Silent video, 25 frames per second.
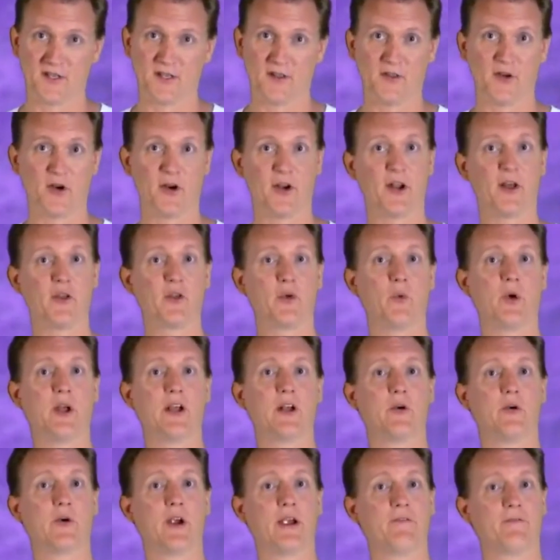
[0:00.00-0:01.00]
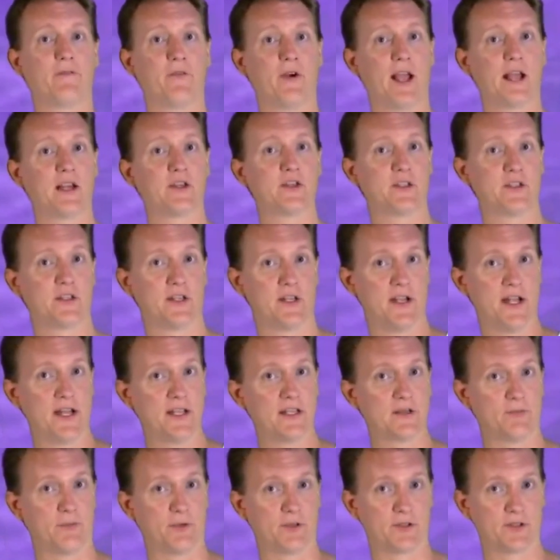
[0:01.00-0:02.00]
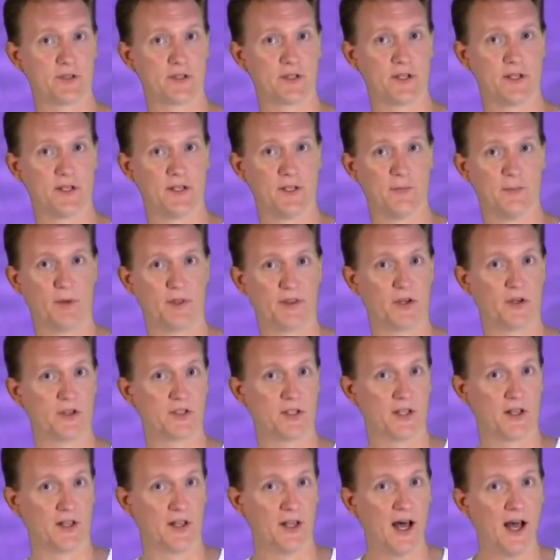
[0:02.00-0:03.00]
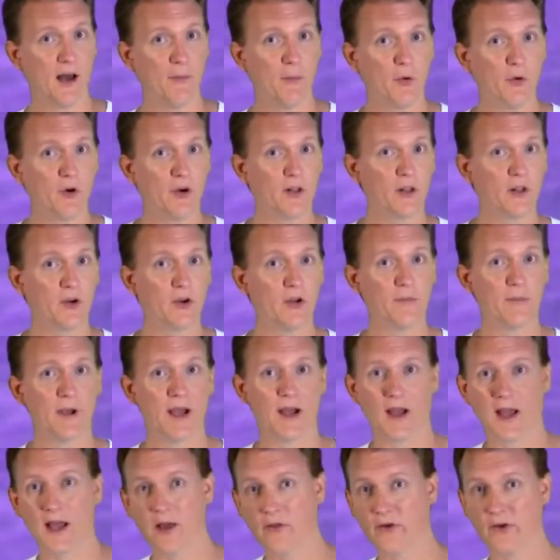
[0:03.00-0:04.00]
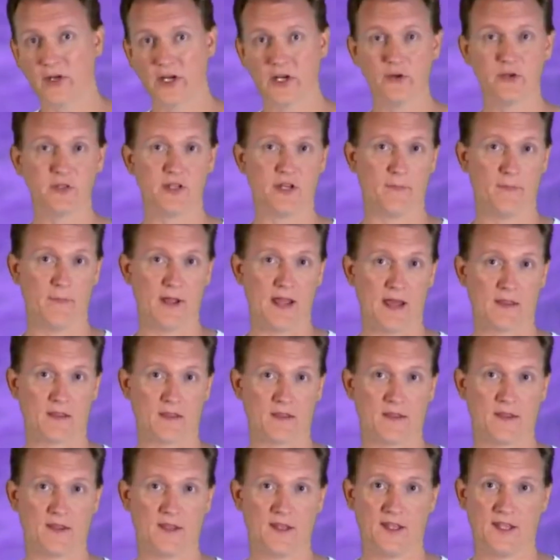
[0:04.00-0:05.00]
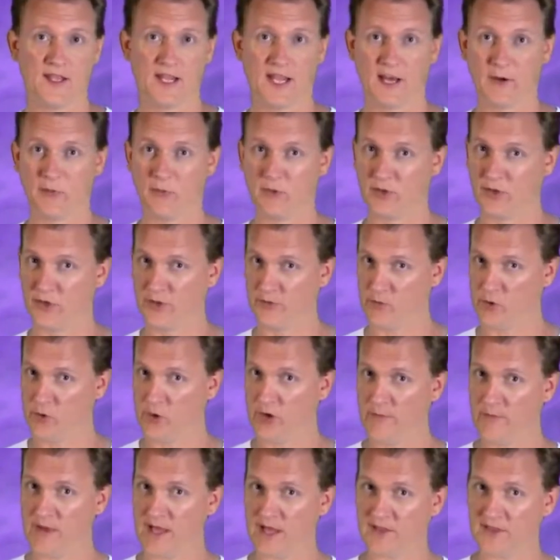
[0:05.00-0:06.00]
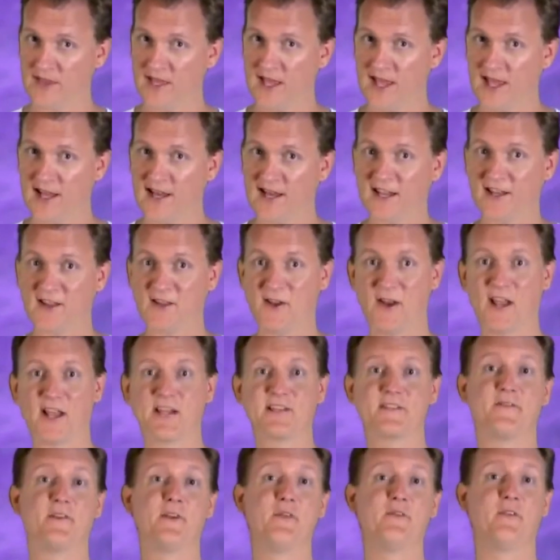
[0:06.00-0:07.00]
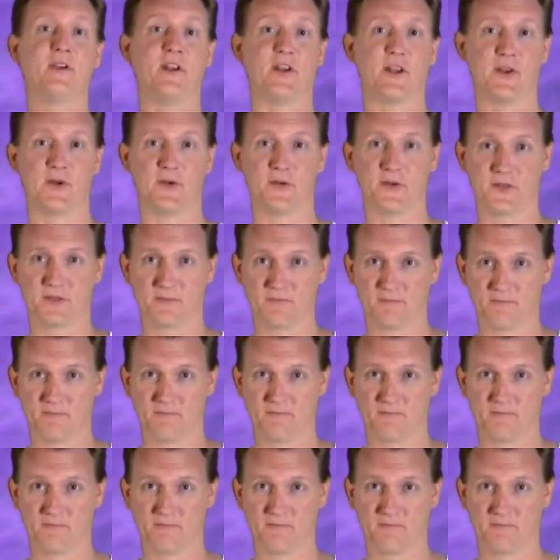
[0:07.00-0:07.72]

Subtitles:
They're another way to write fractions and decimals, but there's a lot more to learn about how they're used in math, and we'll learn more about that in the next few videos.